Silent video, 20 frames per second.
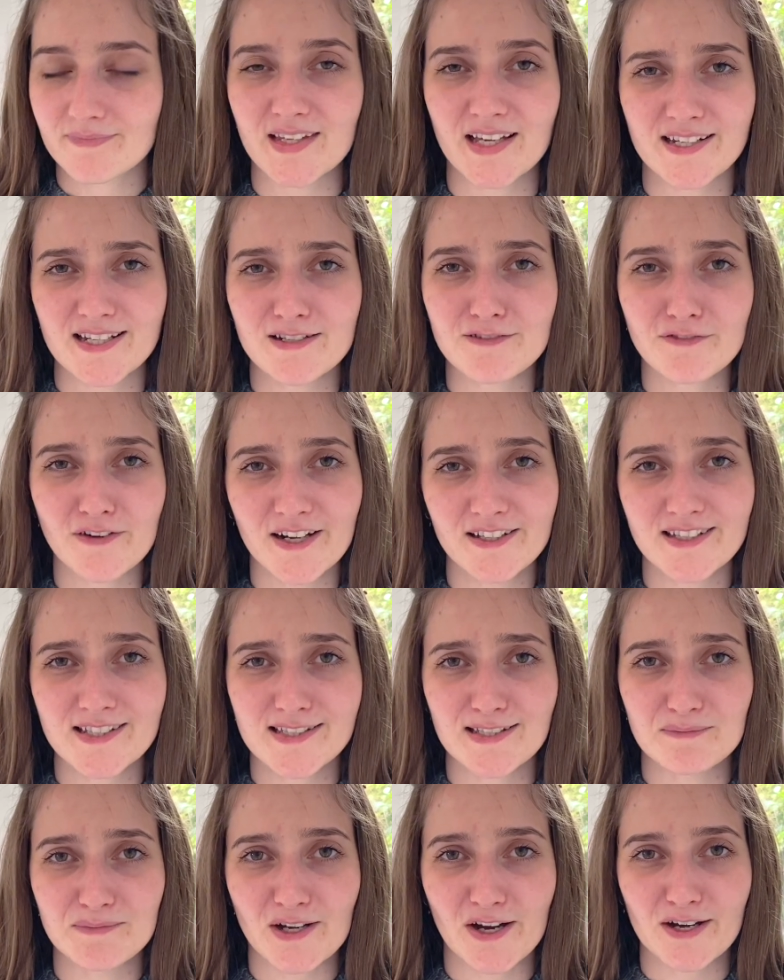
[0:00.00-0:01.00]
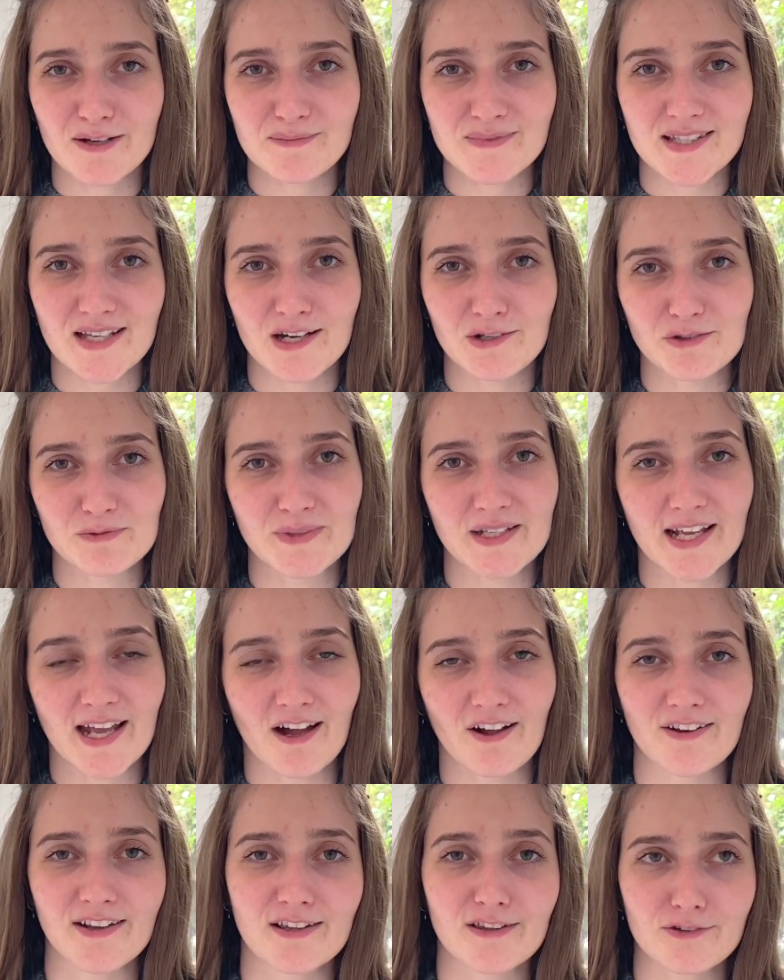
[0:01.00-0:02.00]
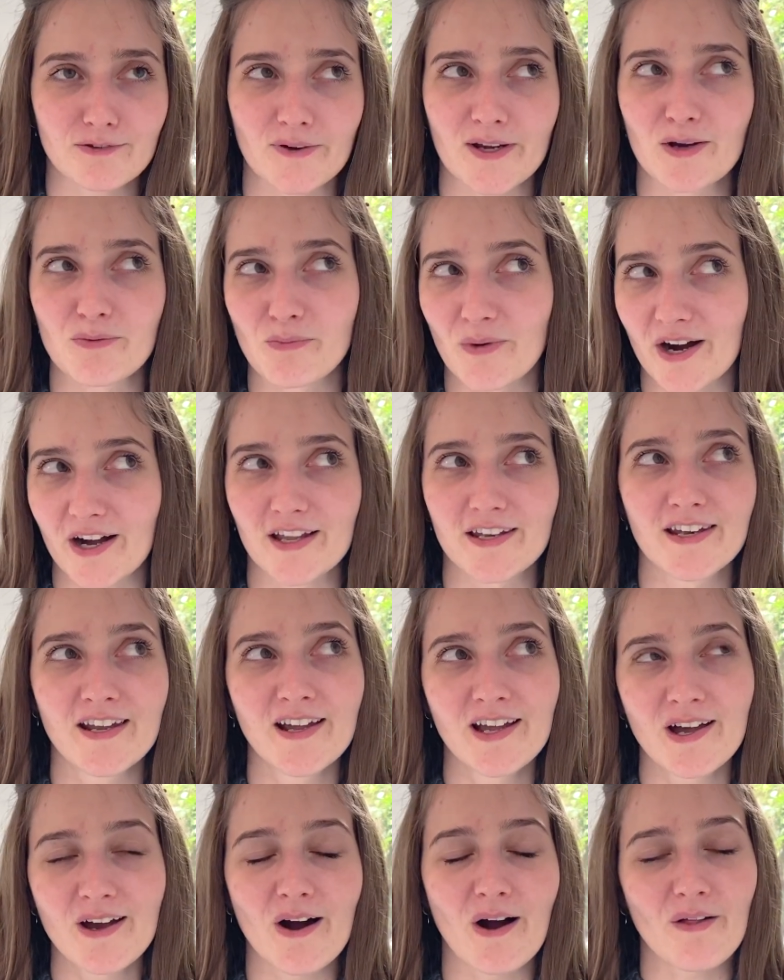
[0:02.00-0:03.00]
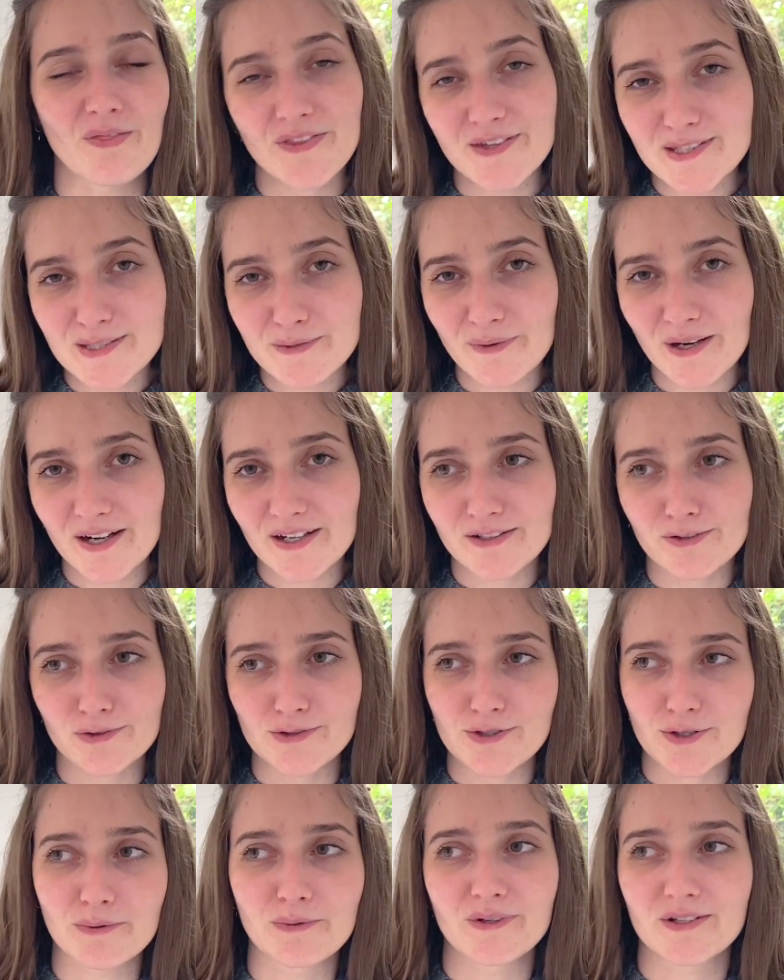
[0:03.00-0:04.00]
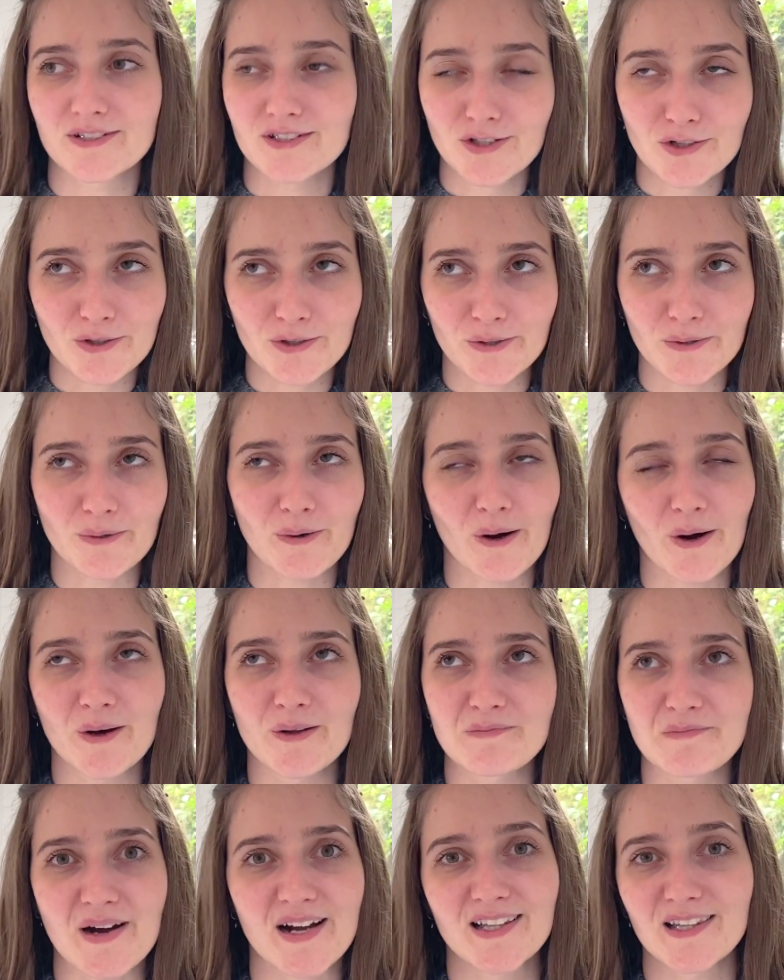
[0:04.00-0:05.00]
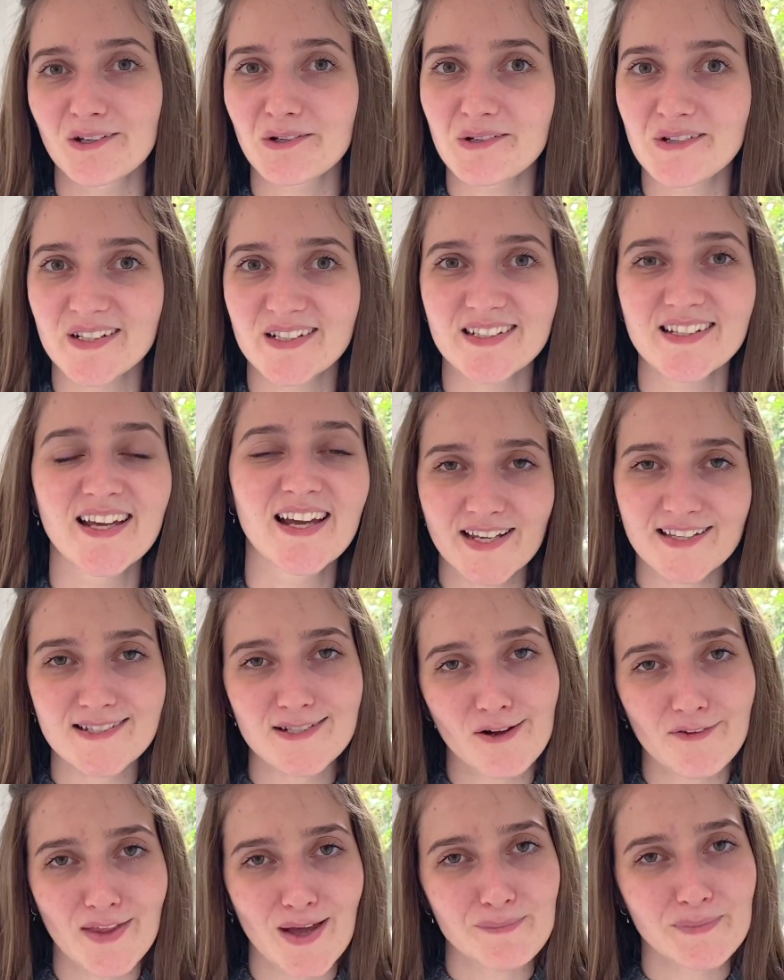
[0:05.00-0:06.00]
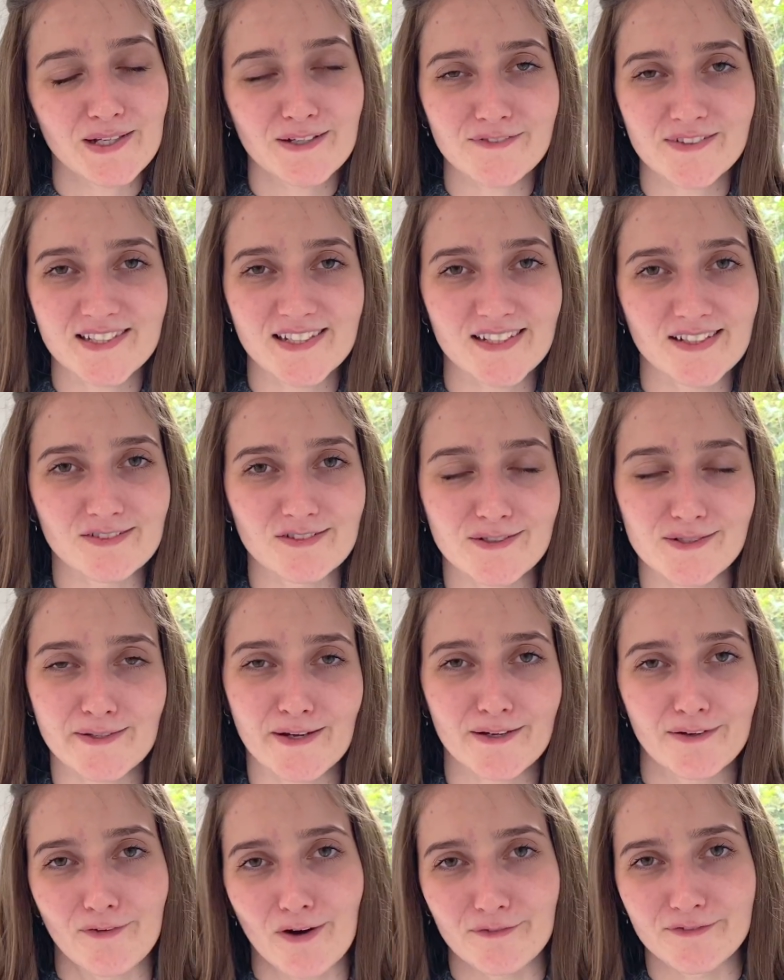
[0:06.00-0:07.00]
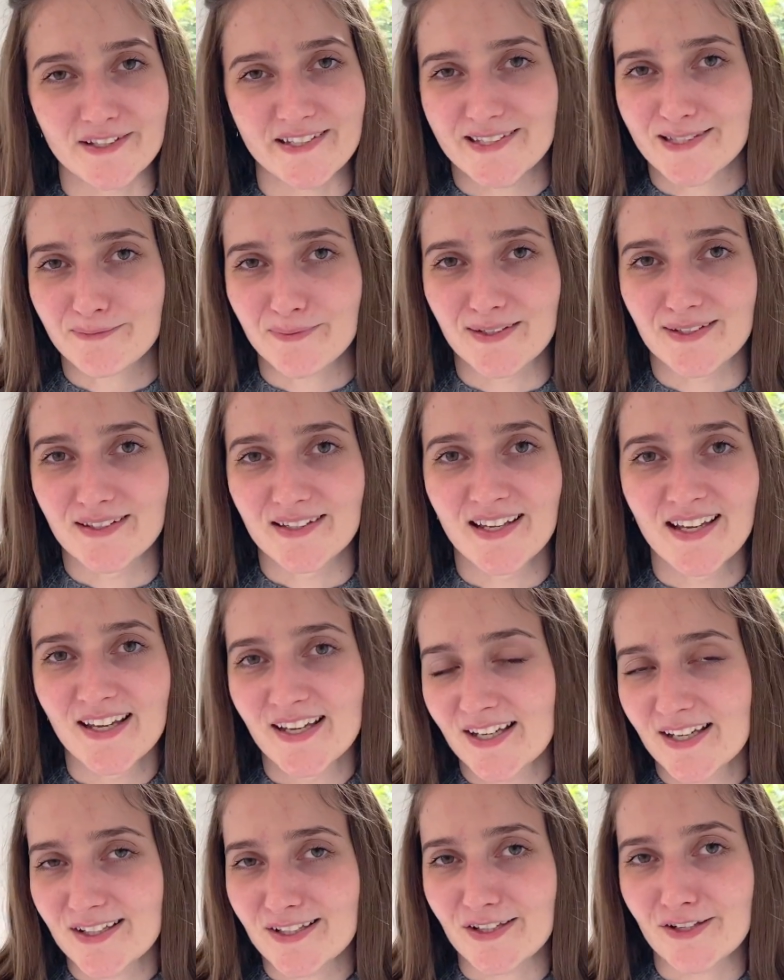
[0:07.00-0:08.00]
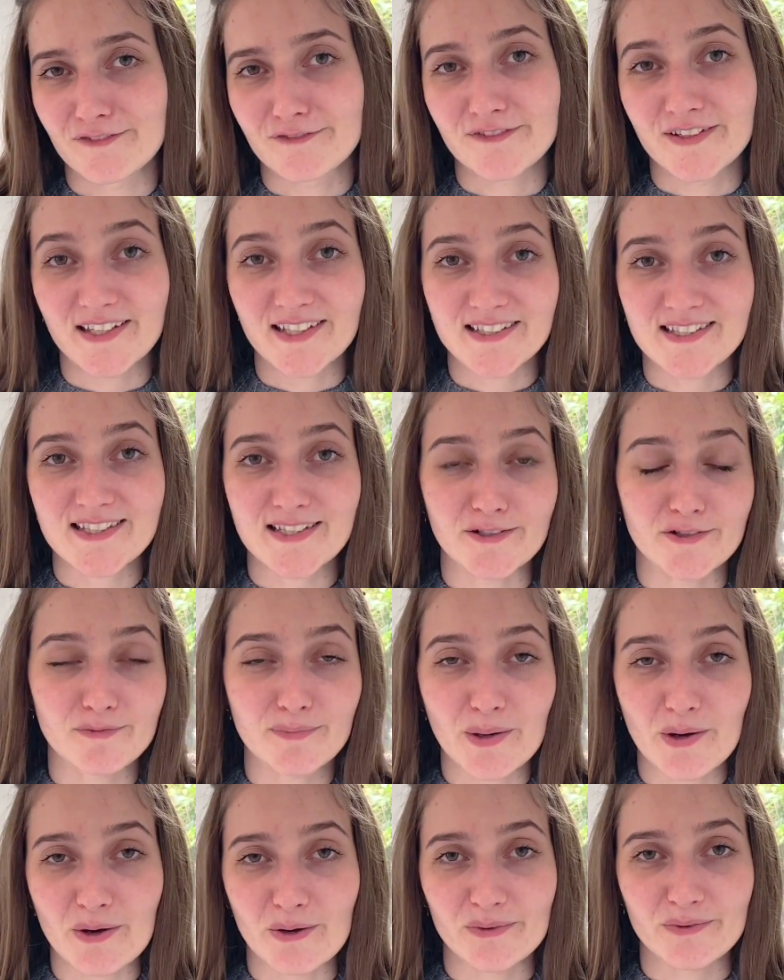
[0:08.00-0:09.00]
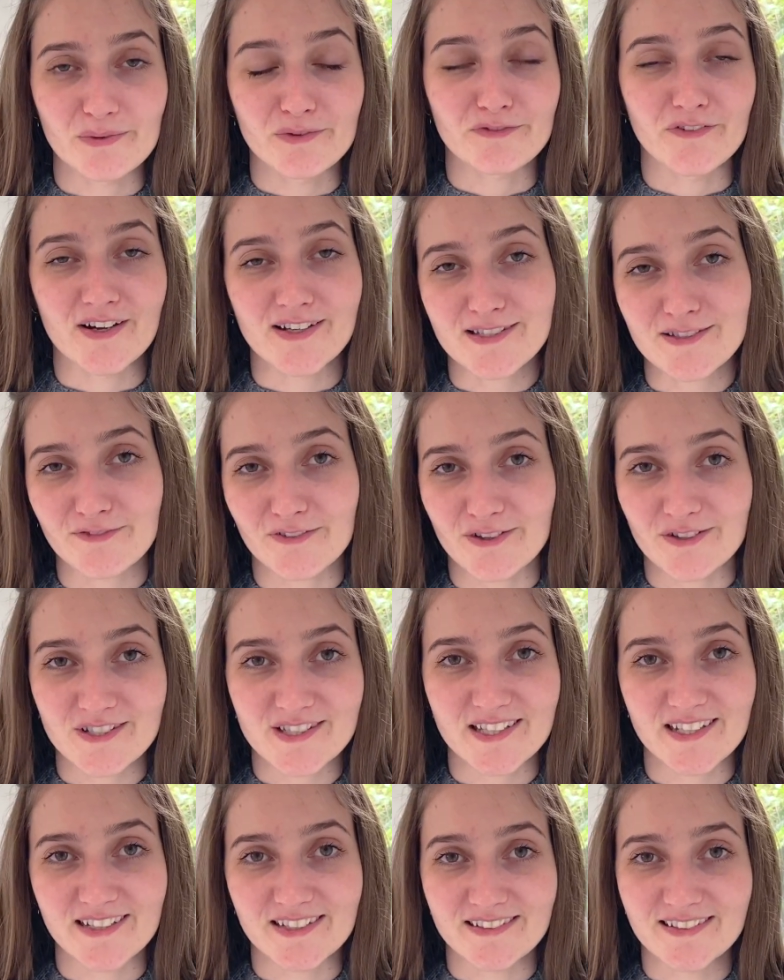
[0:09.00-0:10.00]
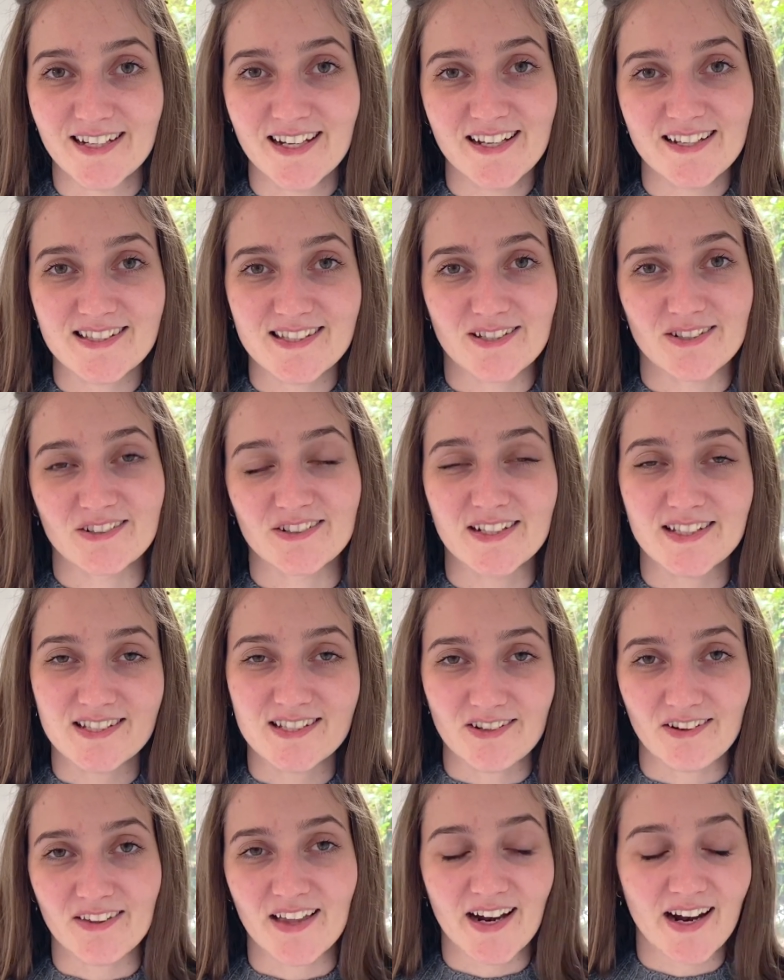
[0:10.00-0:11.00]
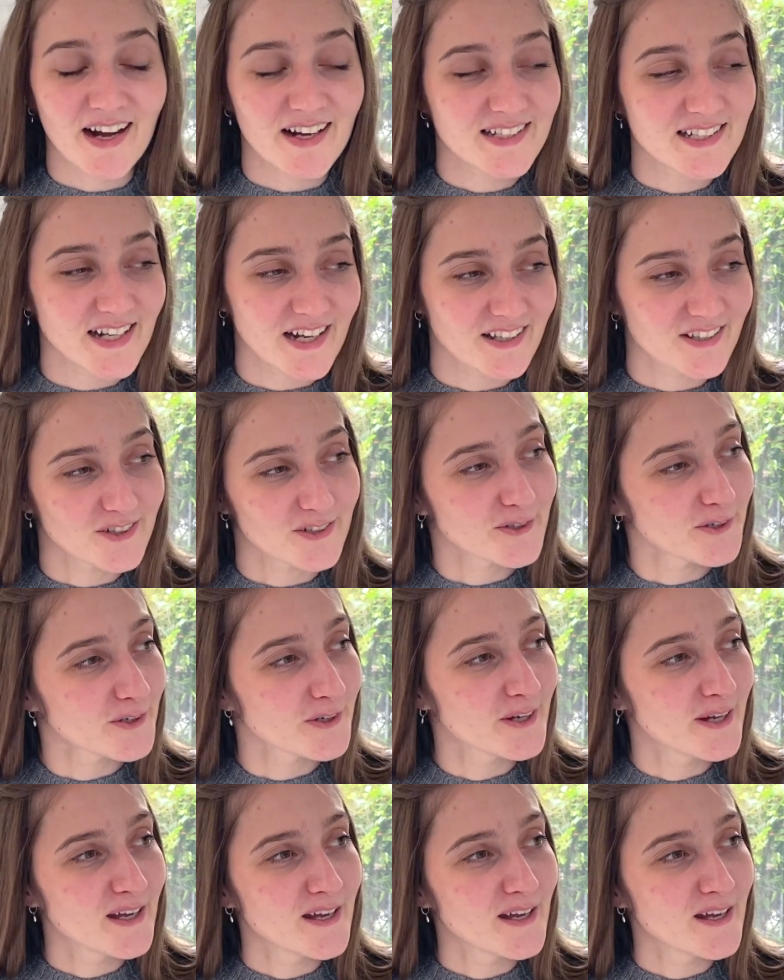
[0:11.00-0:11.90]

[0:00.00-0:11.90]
I did find that sometimes I would be counting 3 and 1 on this one or 2 and 2 on my Lunen. It's not that big of a deal. It's kind of obvious when you've knit instead of purled or vice versa, so it's not that hard to undo.